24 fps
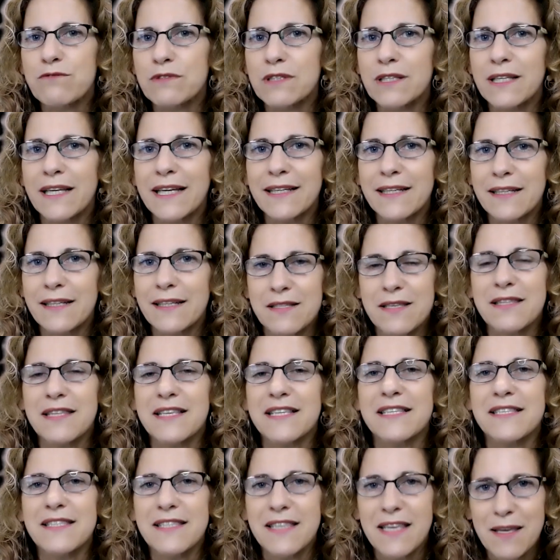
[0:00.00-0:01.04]
related to
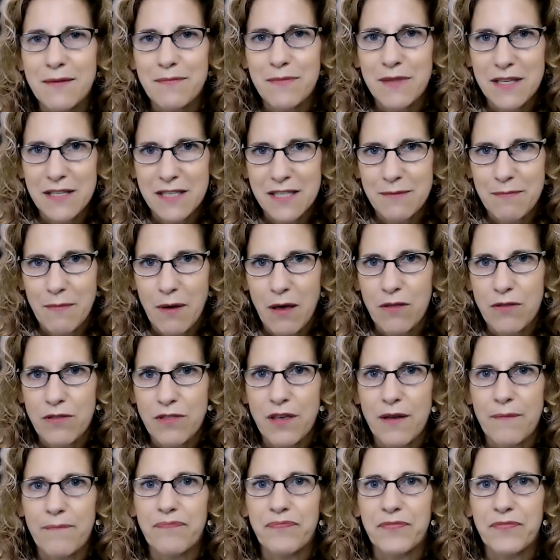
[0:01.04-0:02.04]
this theme this month,